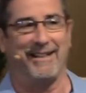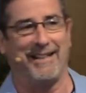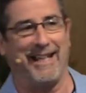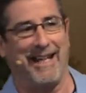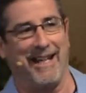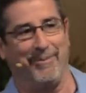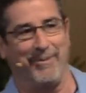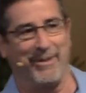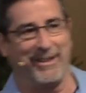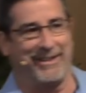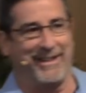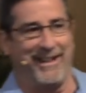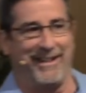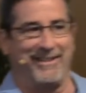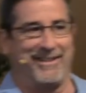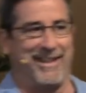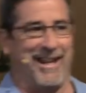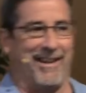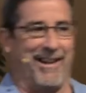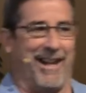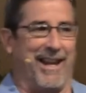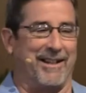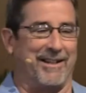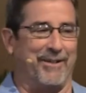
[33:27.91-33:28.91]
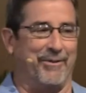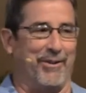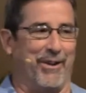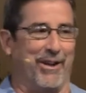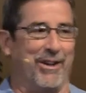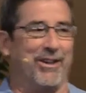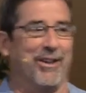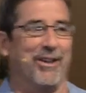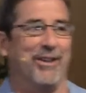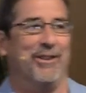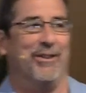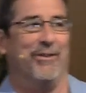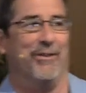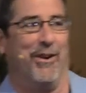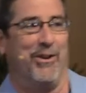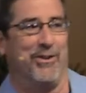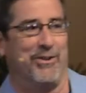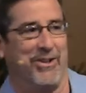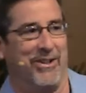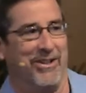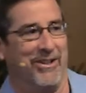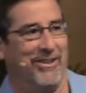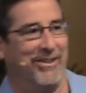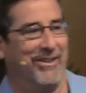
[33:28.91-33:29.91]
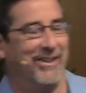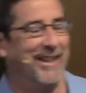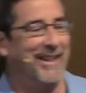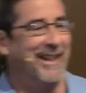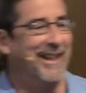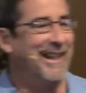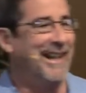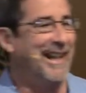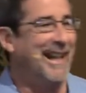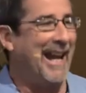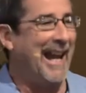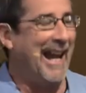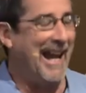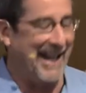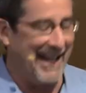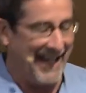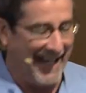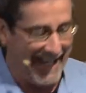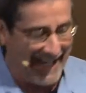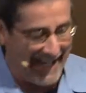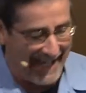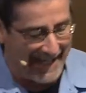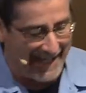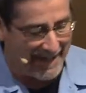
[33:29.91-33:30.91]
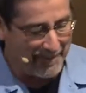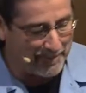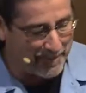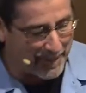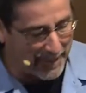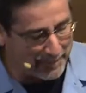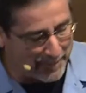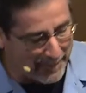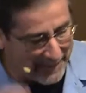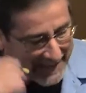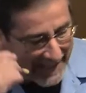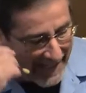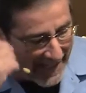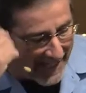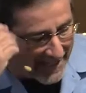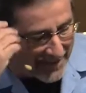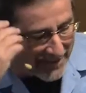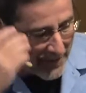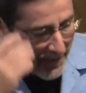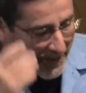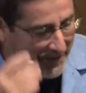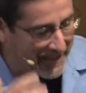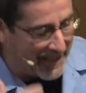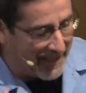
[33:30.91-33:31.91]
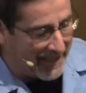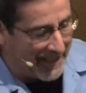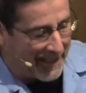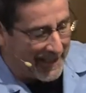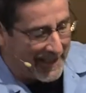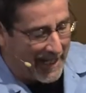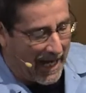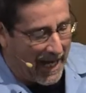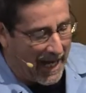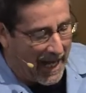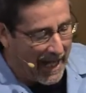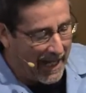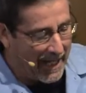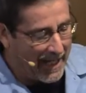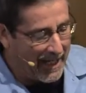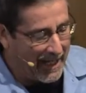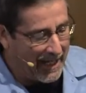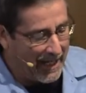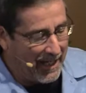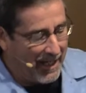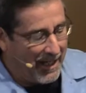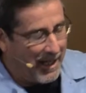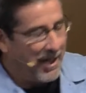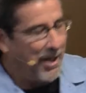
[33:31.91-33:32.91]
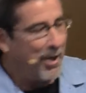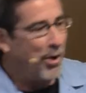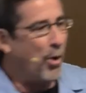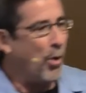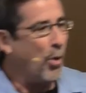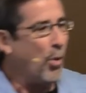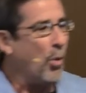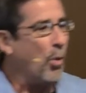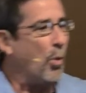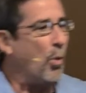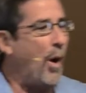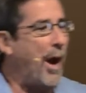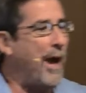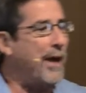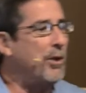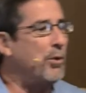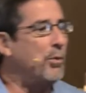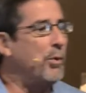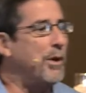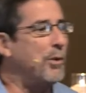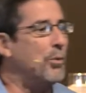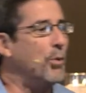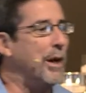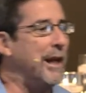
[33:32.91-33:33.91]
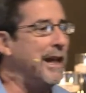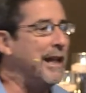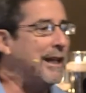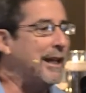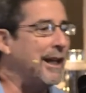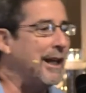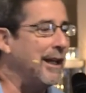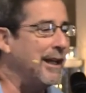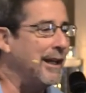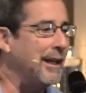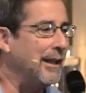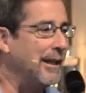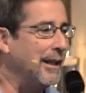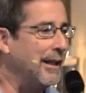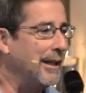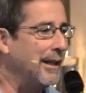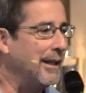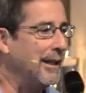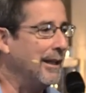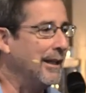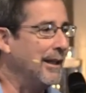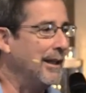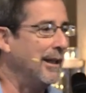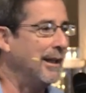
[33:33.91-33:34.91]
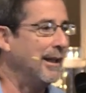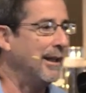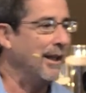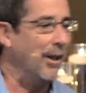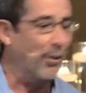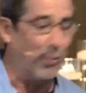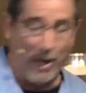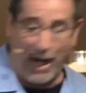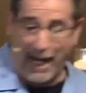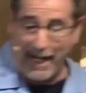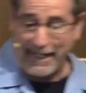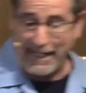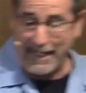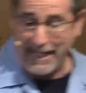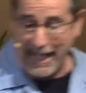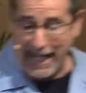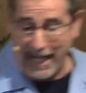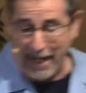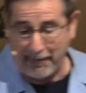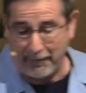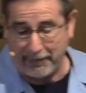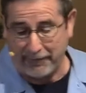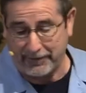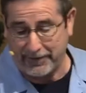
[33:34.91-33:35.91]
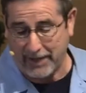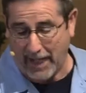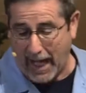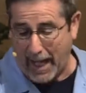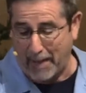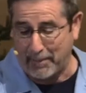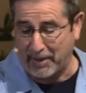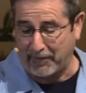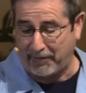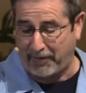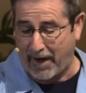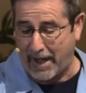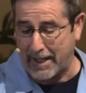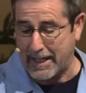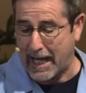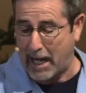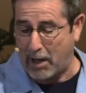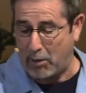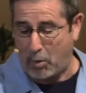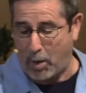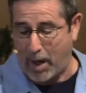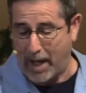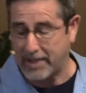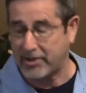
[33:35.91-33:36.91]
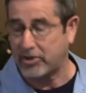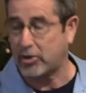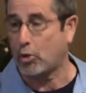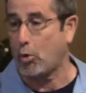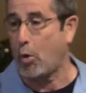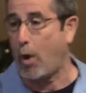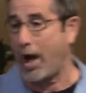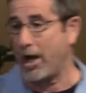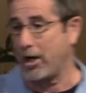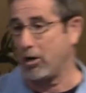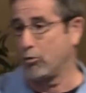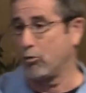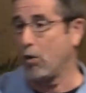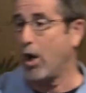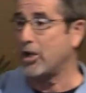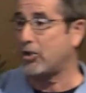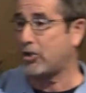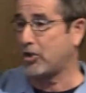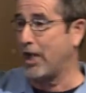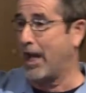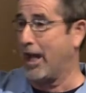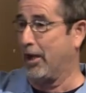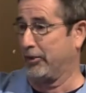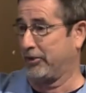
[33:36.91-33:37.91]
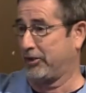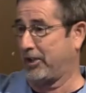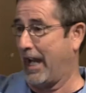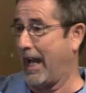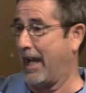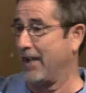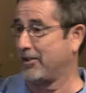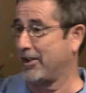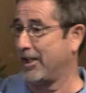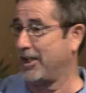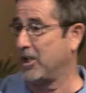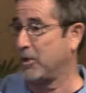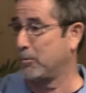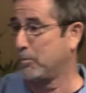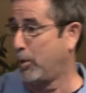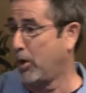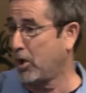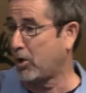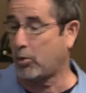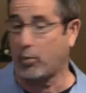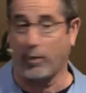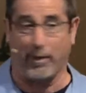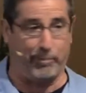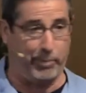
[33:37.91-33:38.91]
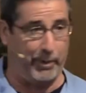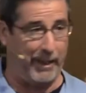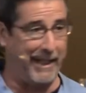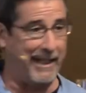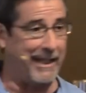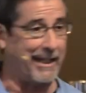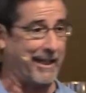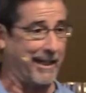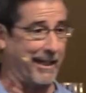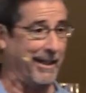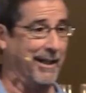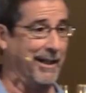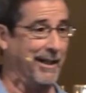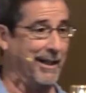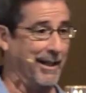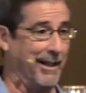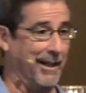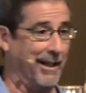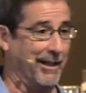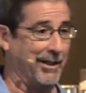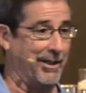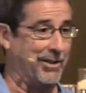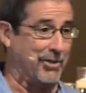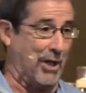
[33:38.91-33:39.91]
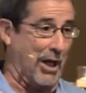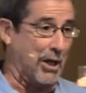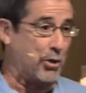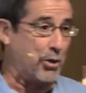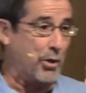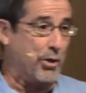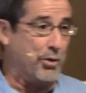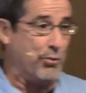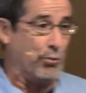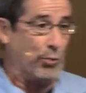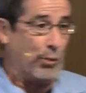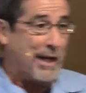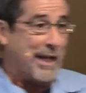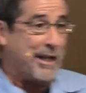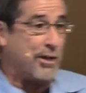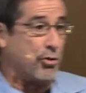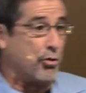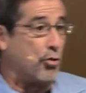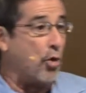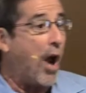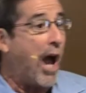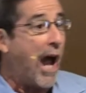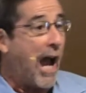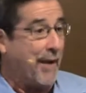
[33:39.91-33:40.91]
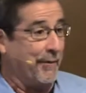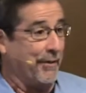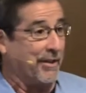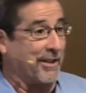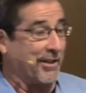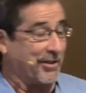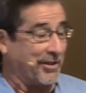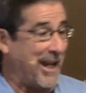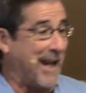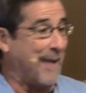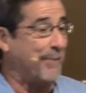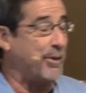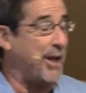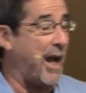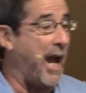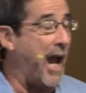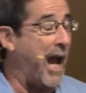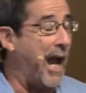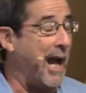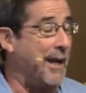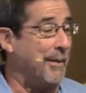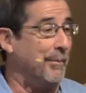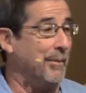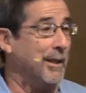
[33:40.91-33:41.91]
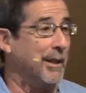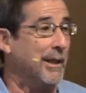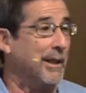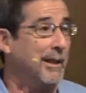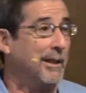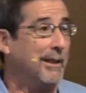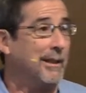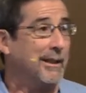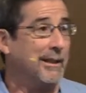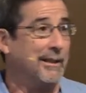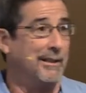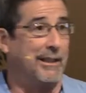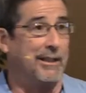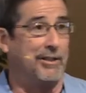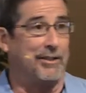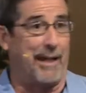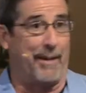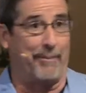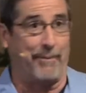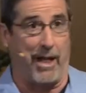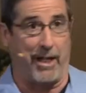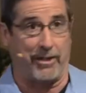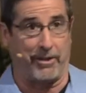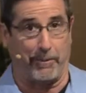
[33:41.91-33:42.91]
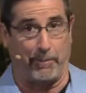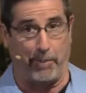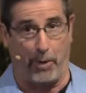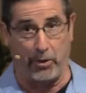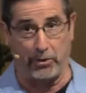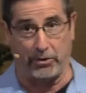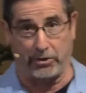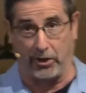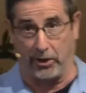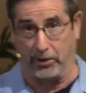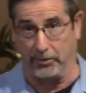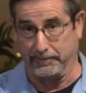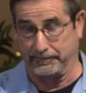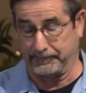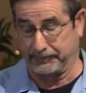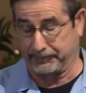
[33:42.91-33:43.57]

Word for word: Tim, this doesn't sound like a very good devotional. And, and, but, but then I start thinking, God, why do we wink? Well, I didn't have time to find out why Squire Rushnell says in his book we blink because I couldn't read and drive at the same time. At least I'm not supposed to.